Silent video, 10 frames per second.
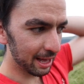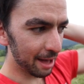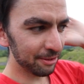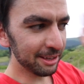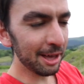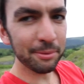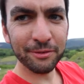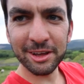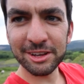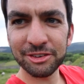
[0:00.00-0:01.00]
I think I
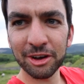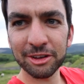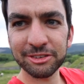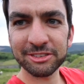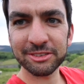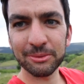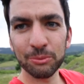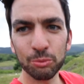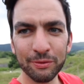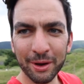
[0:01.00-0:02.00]
prefer the shots
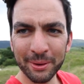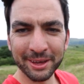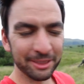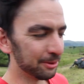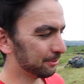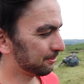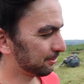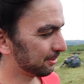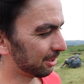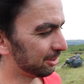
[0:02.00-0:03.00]
without it though,
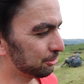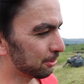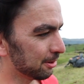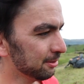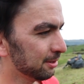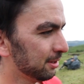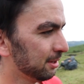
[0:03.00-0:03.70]
on this one.